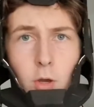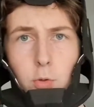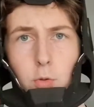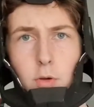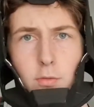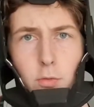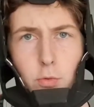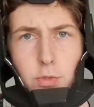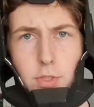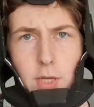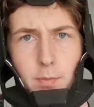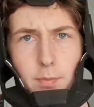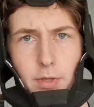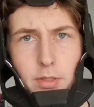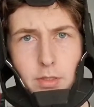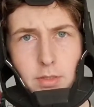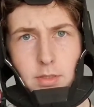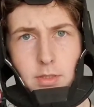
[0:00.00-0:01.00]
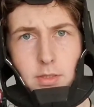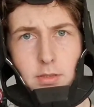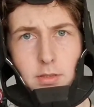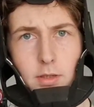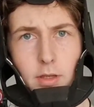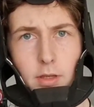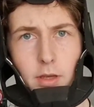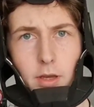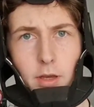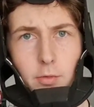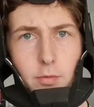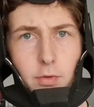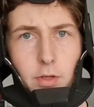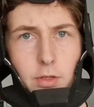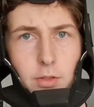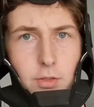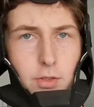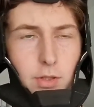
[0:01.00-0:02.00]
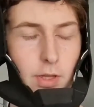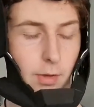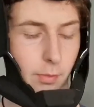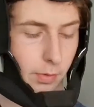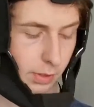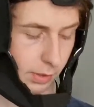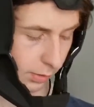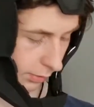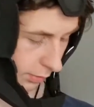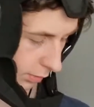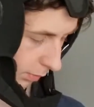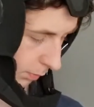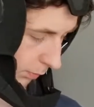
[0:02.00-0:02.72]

I do have all the templates finished, they're ready, I